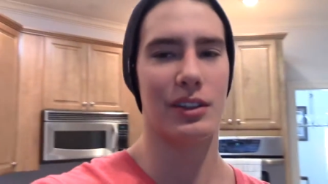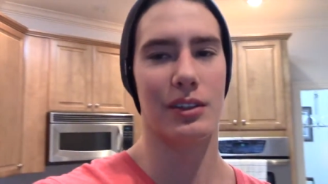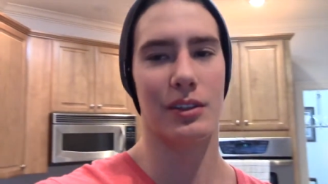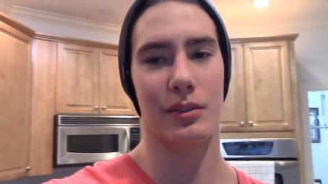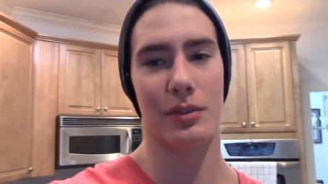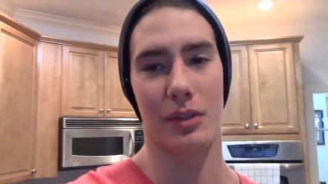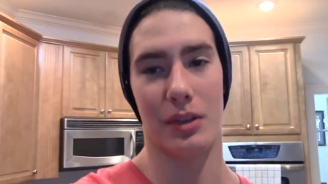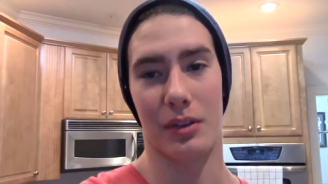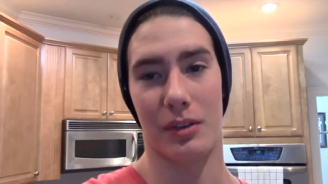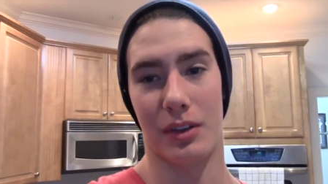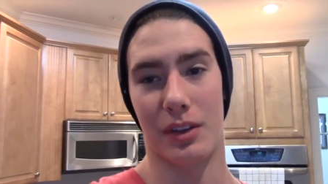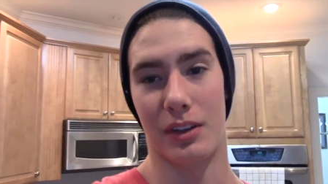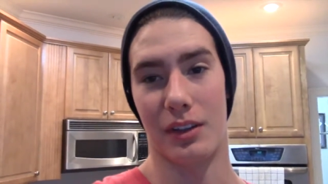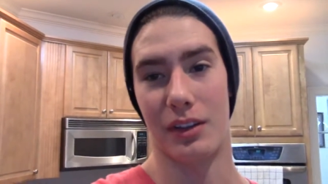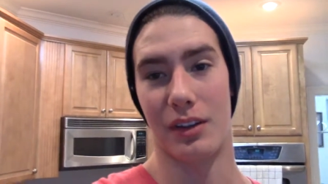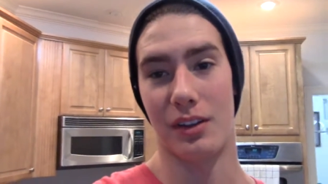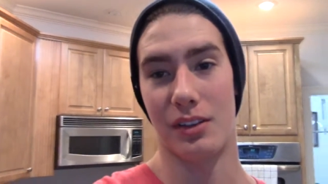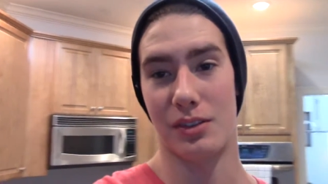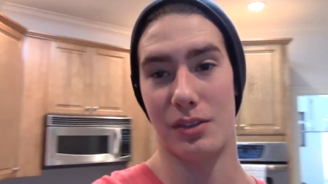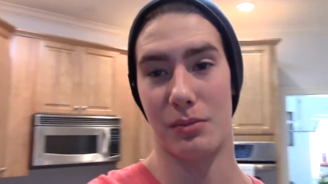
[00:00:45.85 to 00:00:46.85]
If y'all don't get that
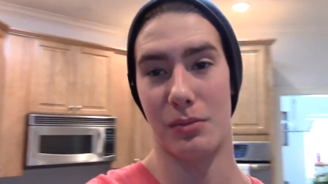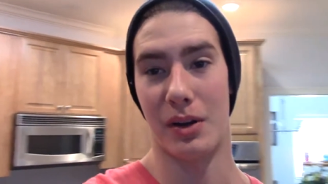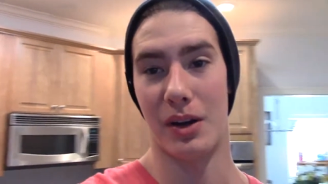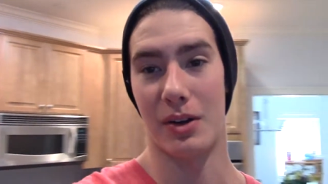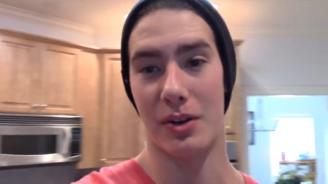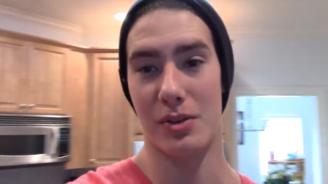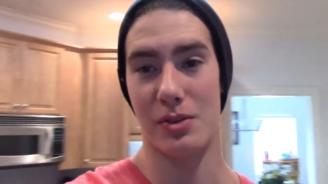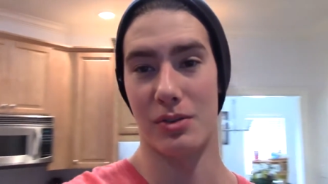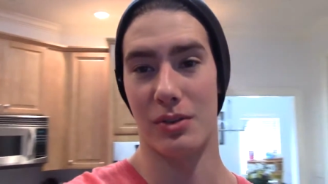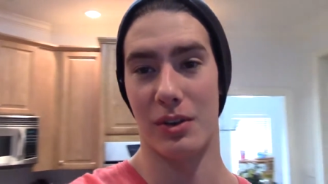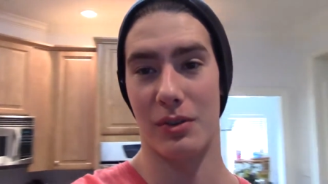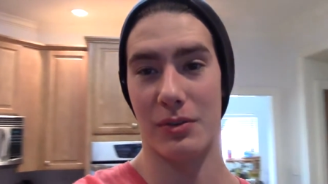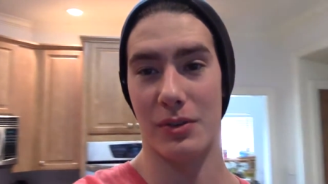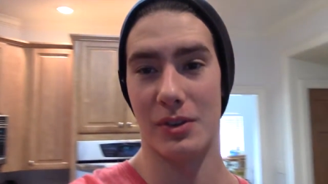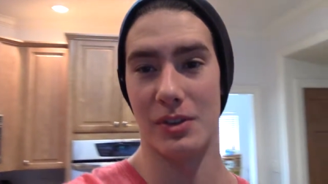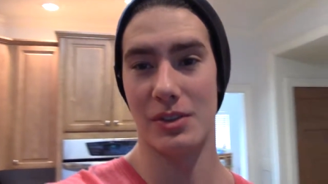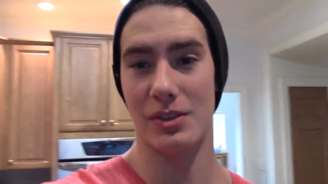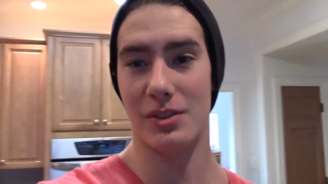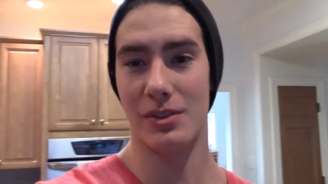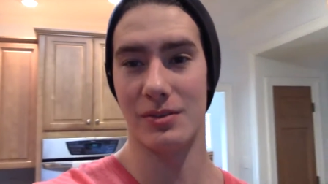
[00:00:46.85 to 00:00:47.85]
Austin Powers
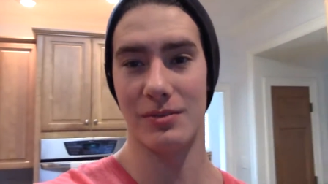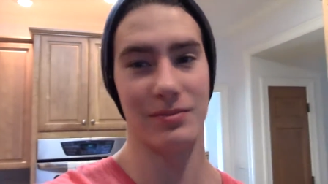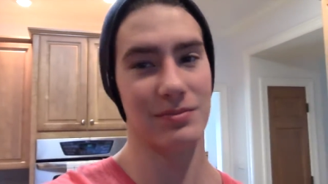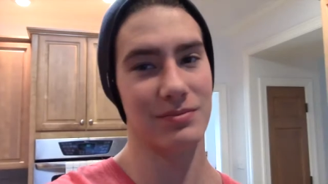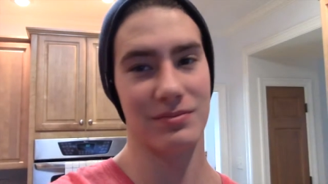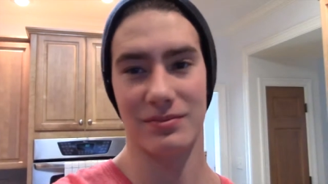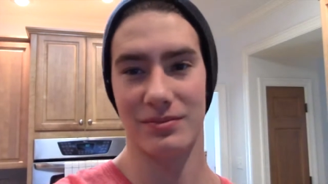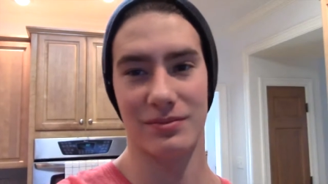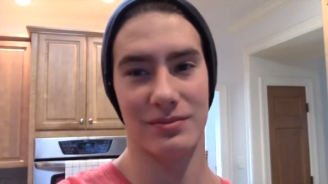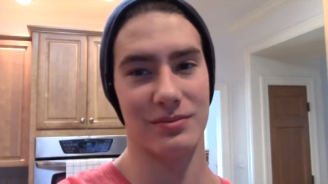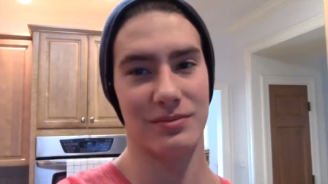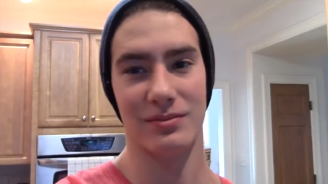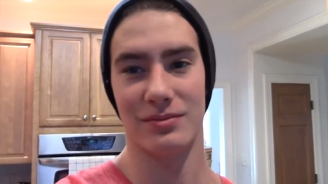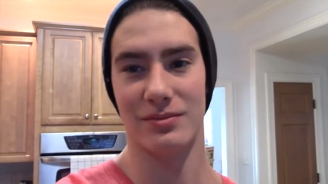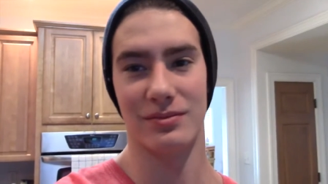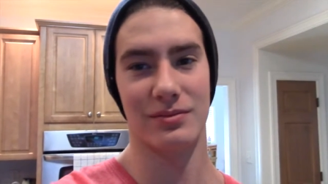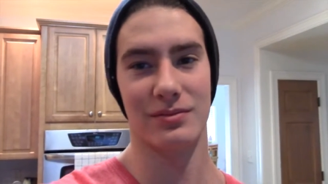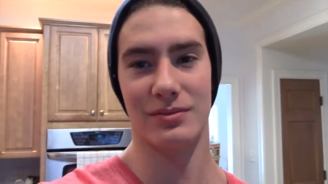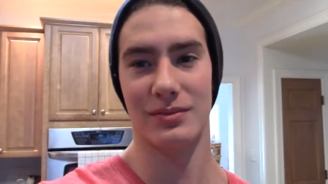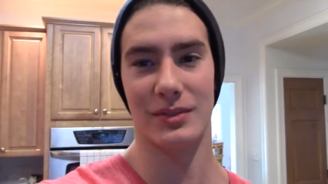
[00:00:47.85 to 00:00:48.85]
reference,
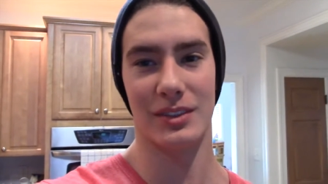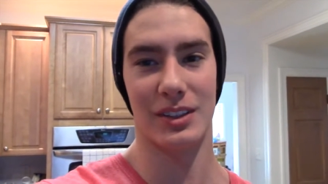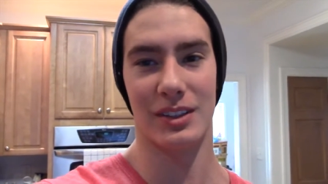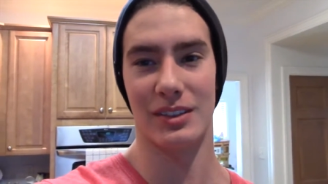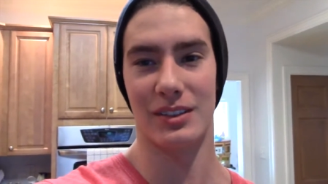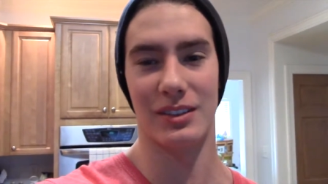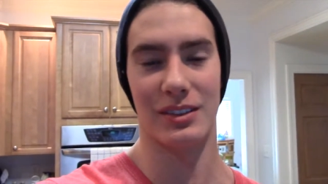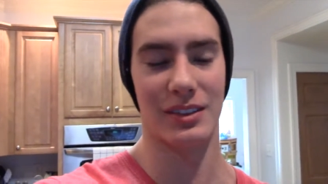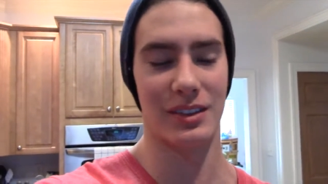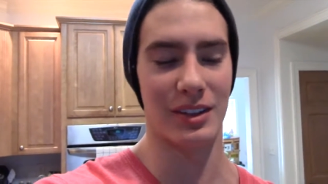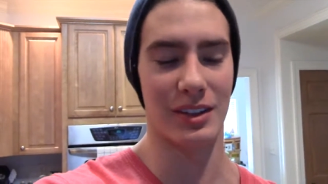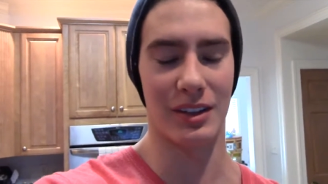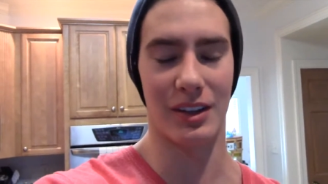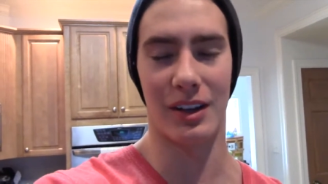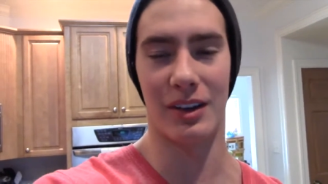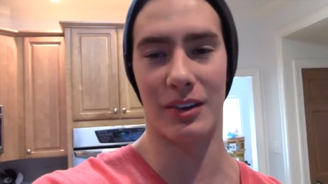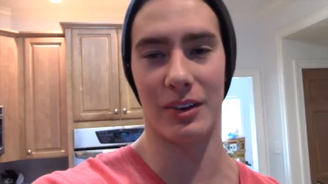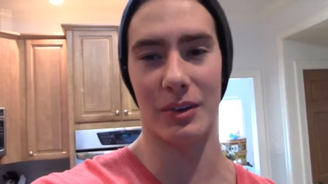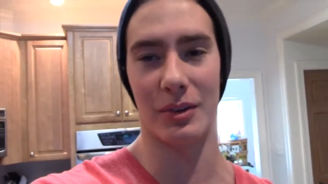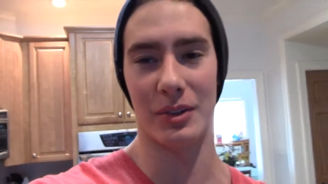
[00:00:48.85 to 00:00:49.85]
uh, I,
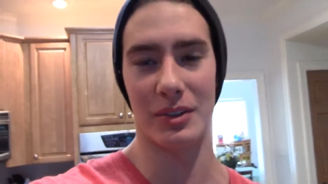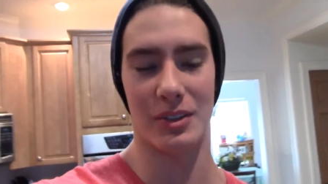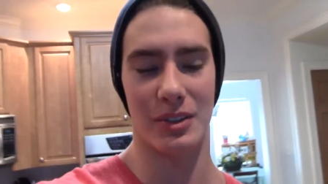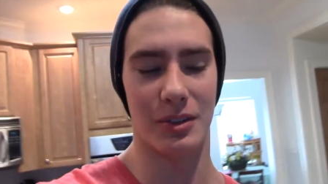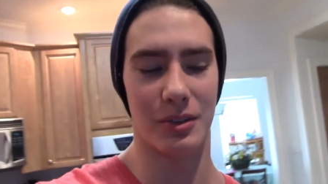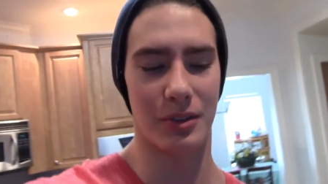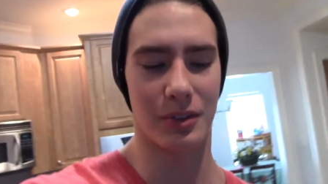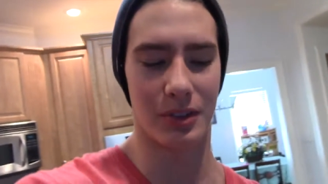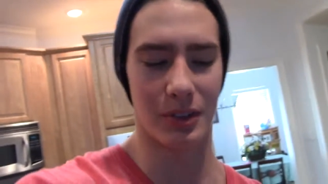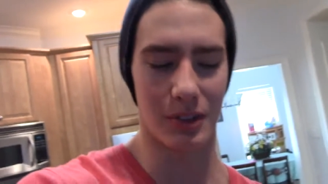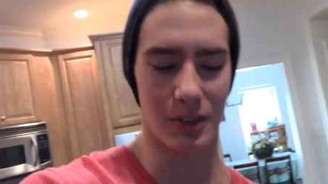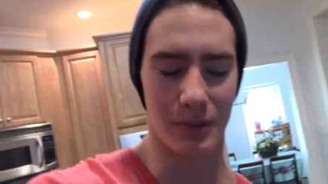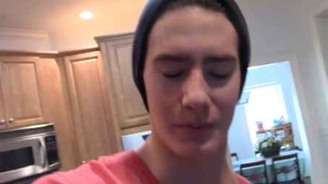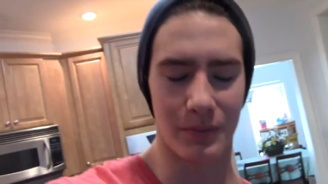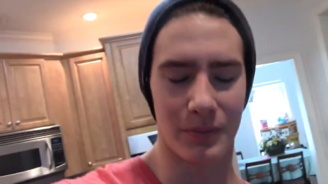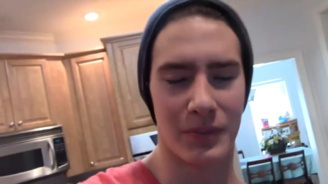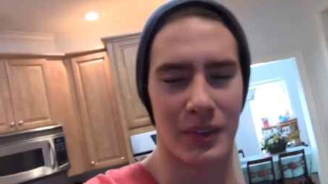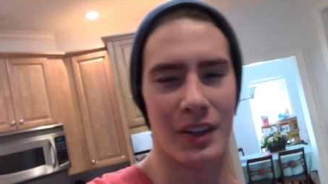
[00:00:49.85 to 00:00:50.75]
don't know what to do with y'all.